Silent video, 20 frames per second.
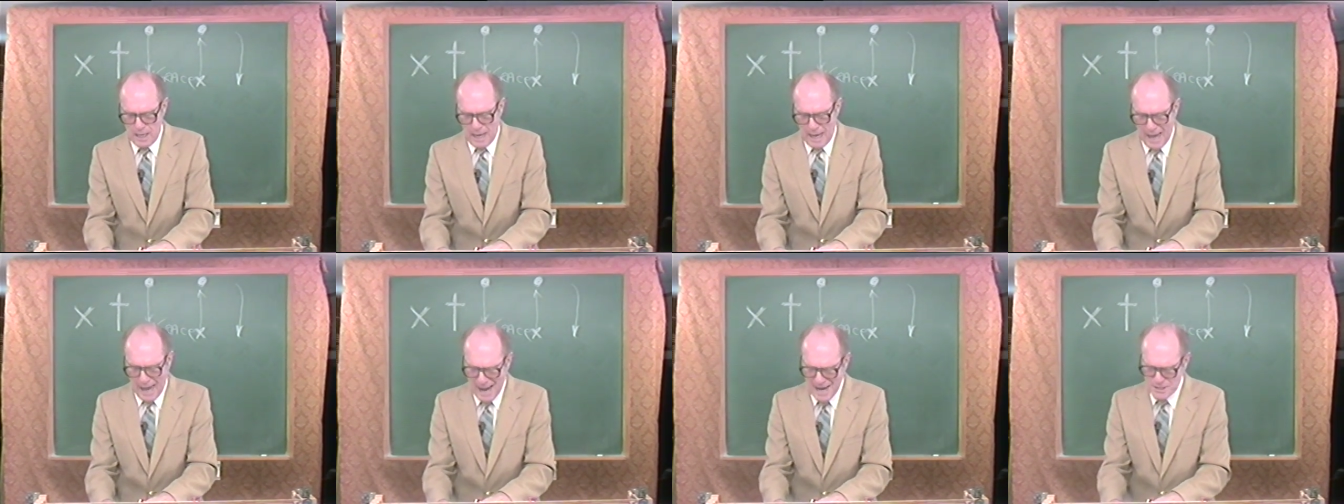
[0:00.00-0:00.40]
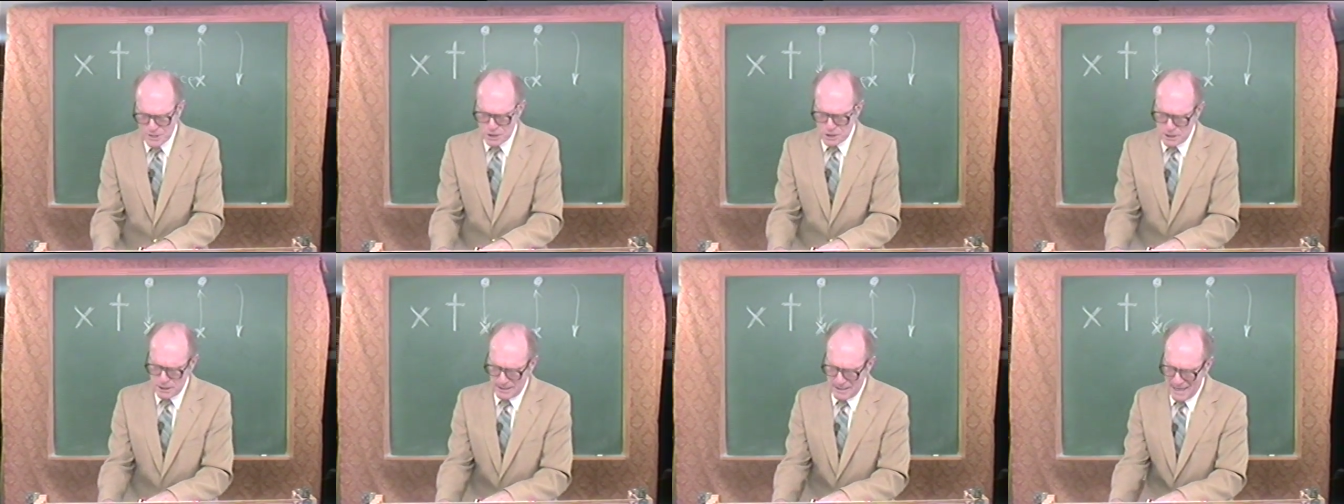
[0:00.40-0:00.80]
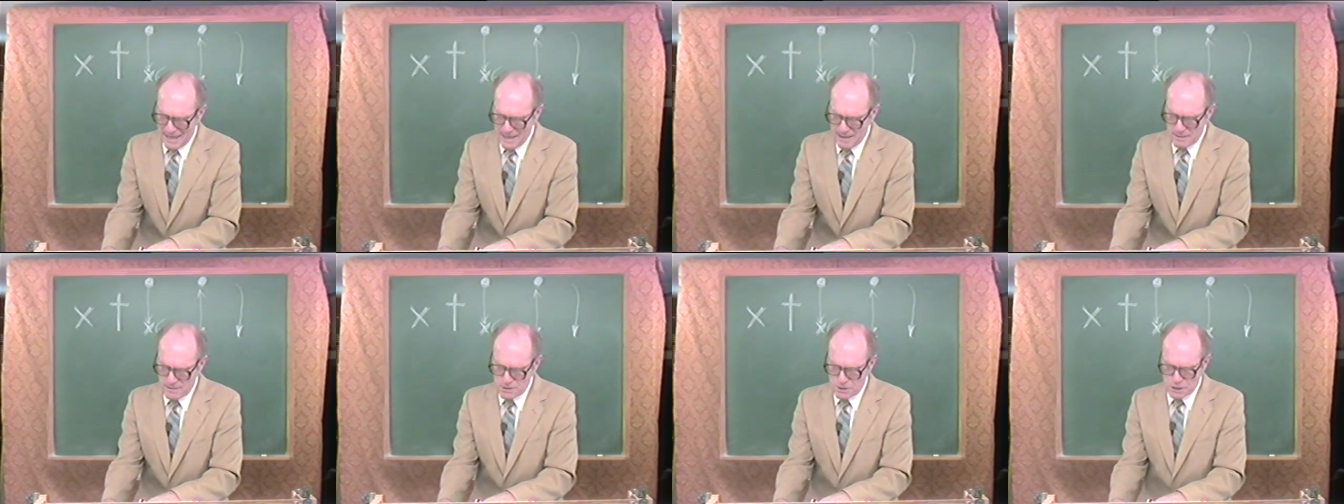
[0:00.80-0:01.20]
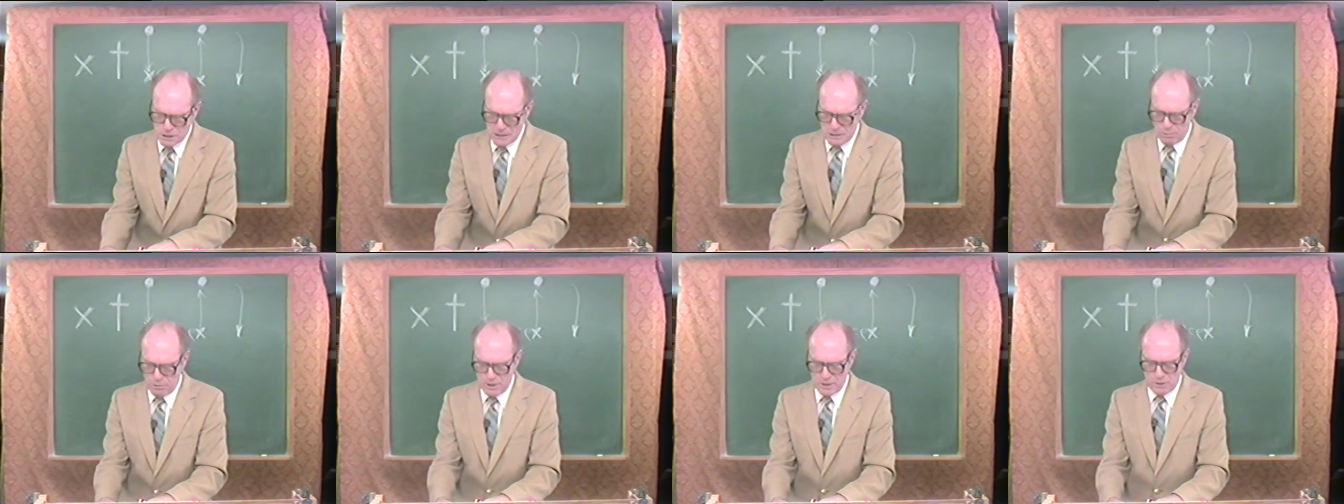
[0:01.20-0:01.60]
Ask ye now and
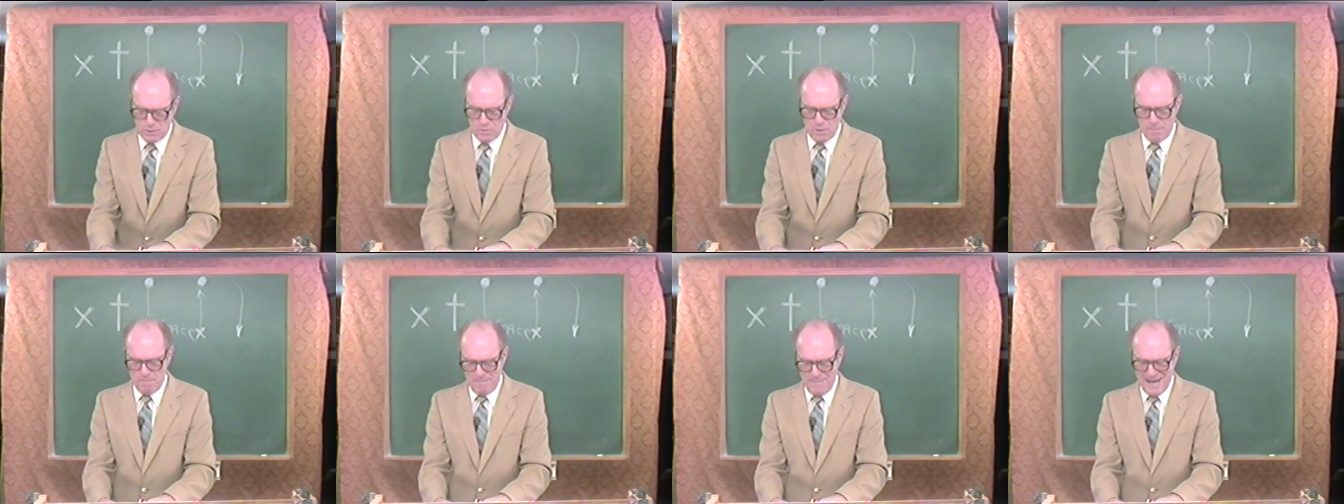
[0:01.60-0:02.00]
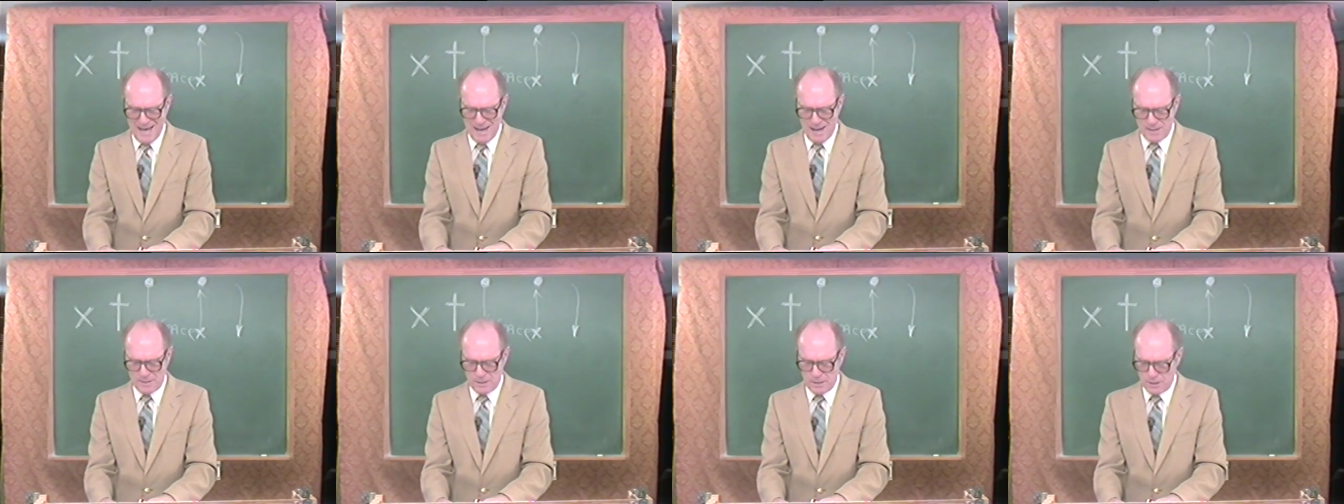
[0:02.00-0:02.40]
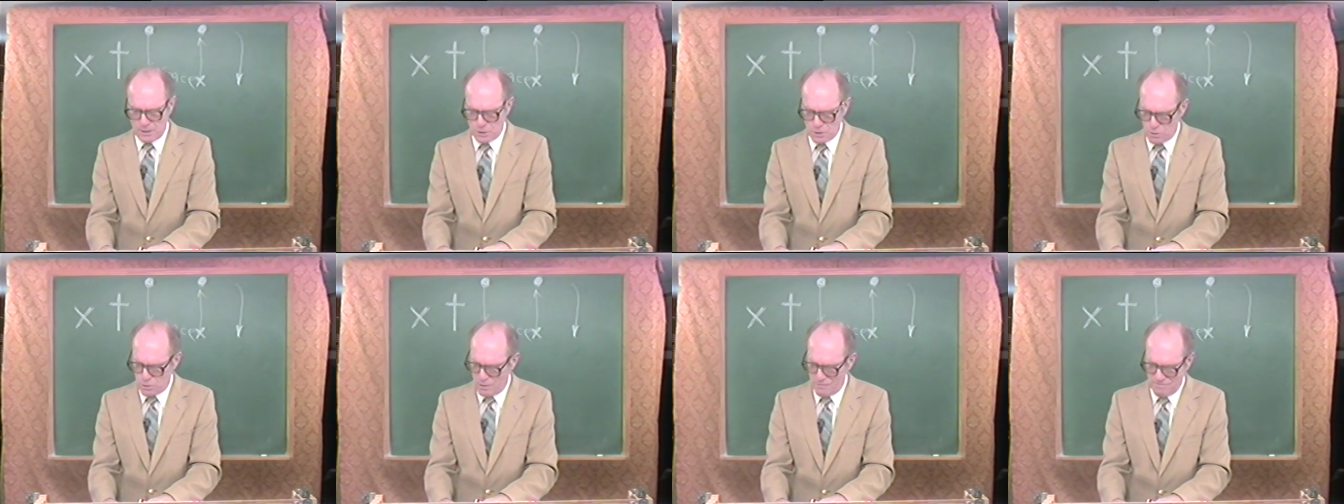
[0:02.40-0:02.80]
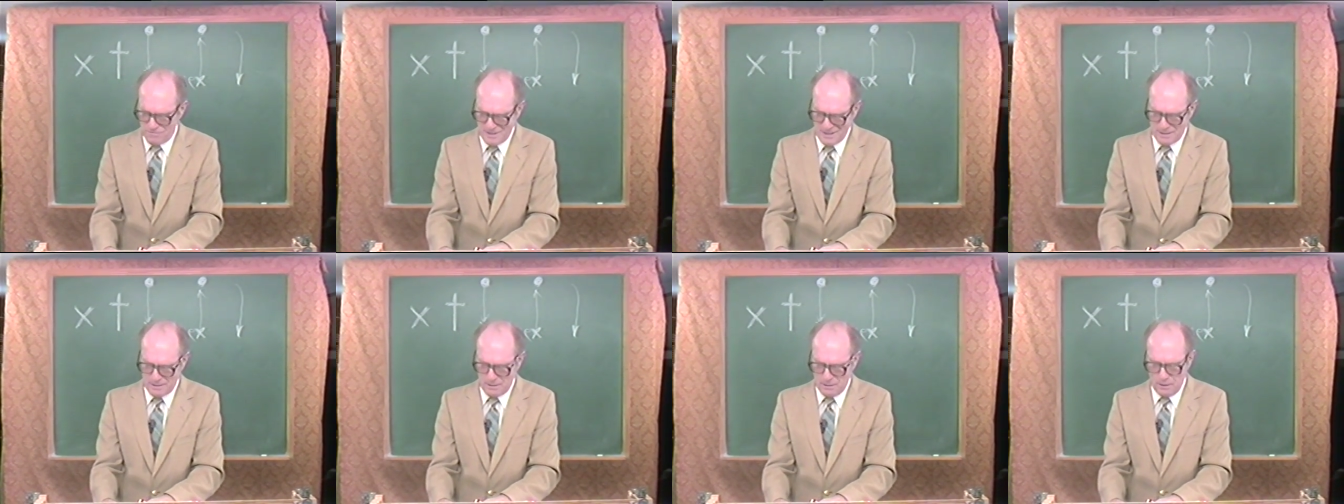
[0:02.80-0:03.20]
see whether a man doth
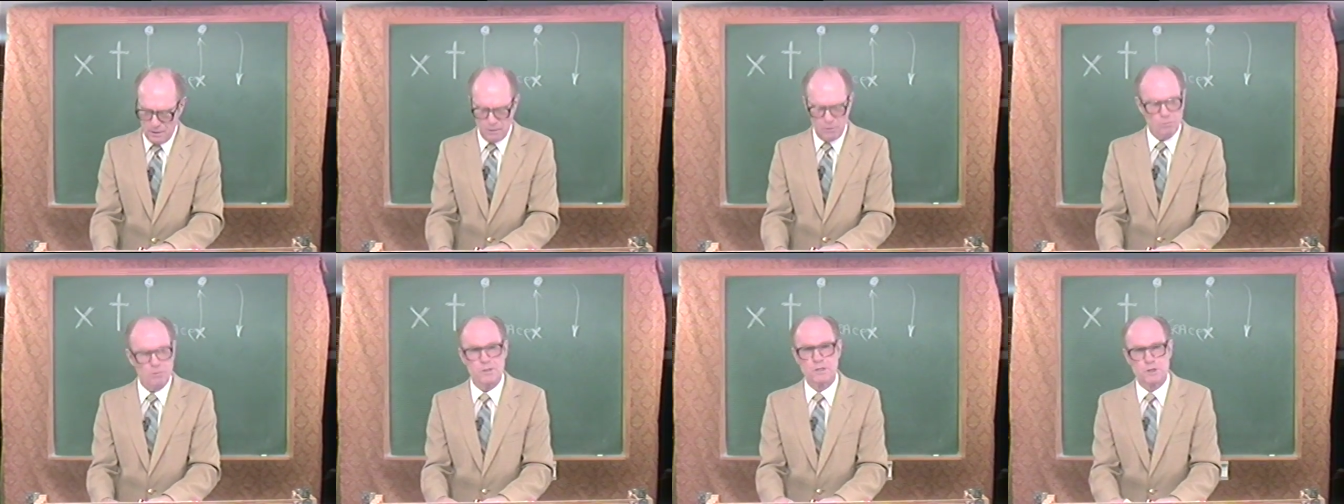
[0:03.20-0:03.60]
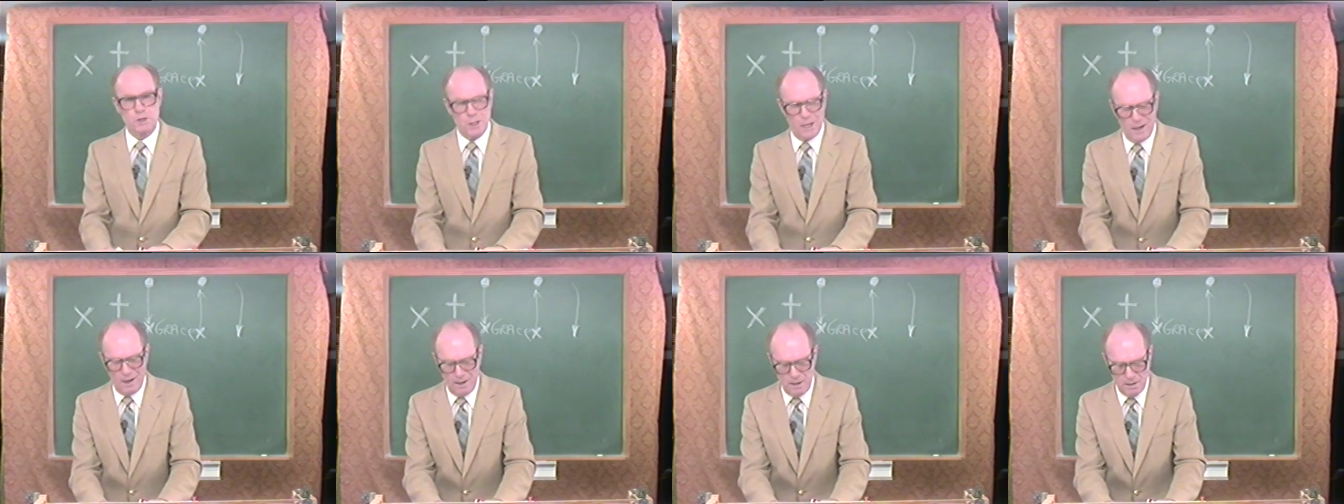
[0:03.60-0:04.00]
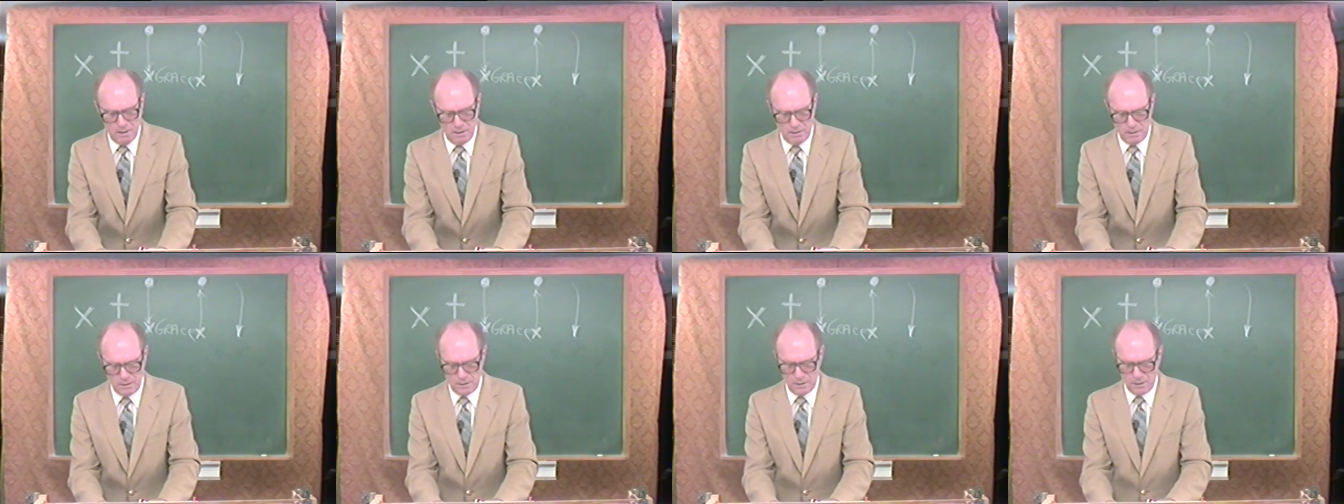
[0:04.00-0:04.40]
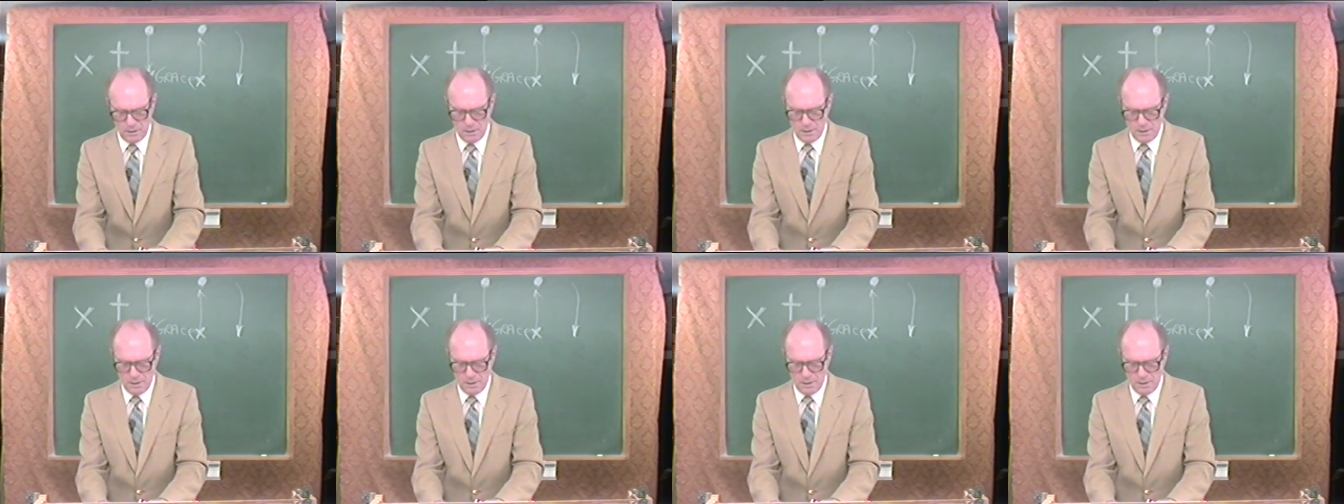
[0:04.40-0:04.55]
travail with child.